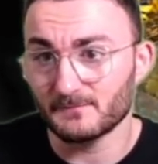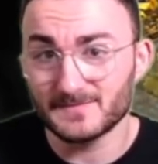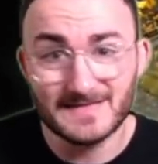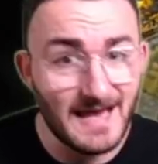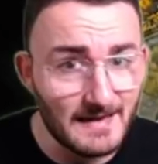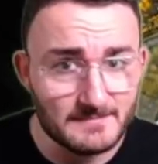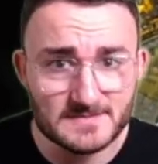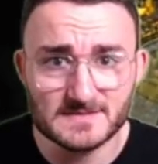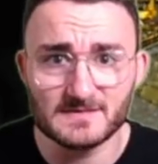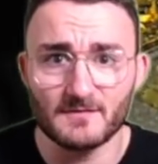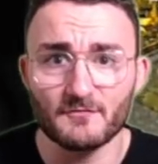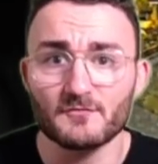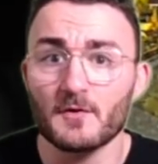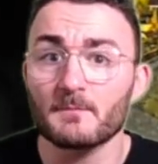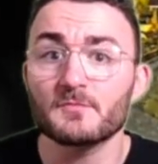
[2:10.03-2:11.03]
games
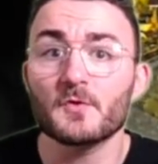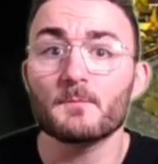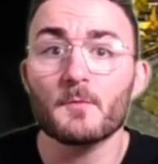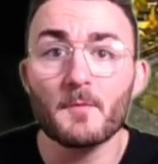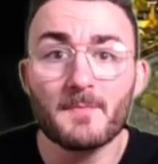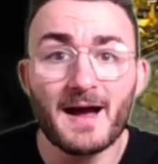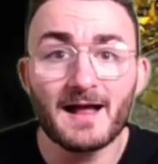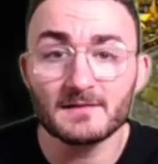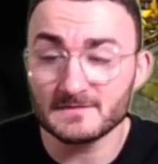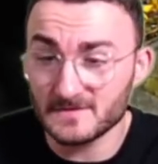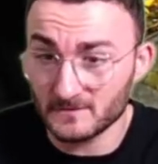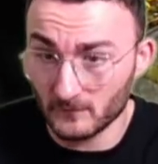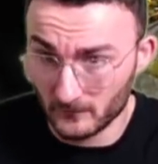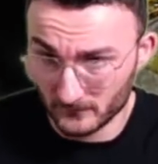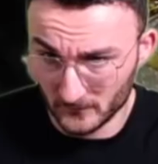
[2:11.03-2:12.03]
from the mobile
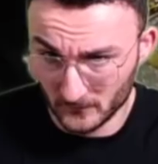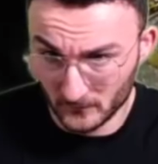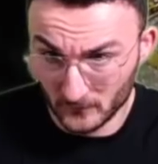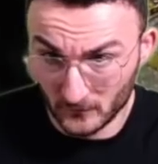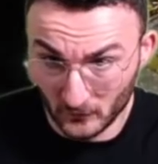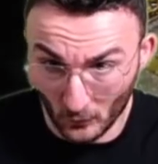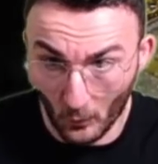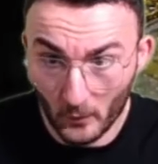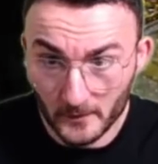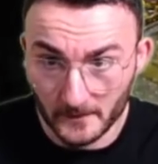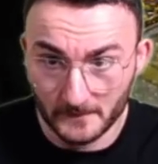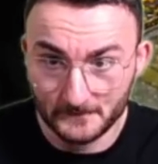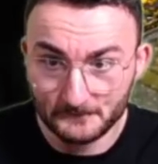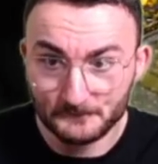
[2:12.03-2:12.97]
store,